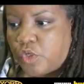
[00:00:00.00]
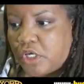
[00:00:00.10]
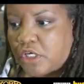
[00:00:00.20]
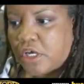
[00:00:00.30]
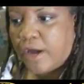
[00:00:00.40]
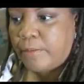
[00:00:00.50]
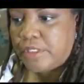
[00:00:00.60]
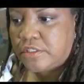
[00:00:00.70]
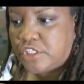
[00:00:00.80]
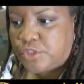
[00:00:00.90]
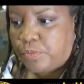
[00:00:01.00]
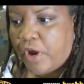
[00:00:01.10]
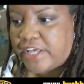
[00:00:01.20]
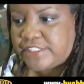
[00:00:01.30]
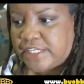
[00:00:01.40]
could come into this
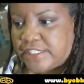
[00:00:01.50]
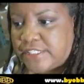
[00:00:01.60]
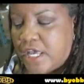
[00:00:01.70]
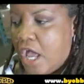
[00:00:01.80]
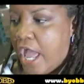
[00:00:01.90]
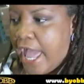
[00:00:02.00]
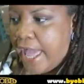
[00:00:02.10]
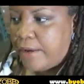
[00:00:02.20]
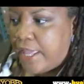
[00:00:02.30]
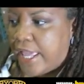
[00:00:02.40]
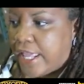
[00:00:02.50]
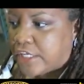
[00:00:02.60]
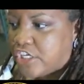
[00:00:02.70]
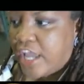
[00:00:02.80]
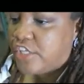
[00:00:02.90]
process and
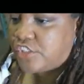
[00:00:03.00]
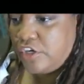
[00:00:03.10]
change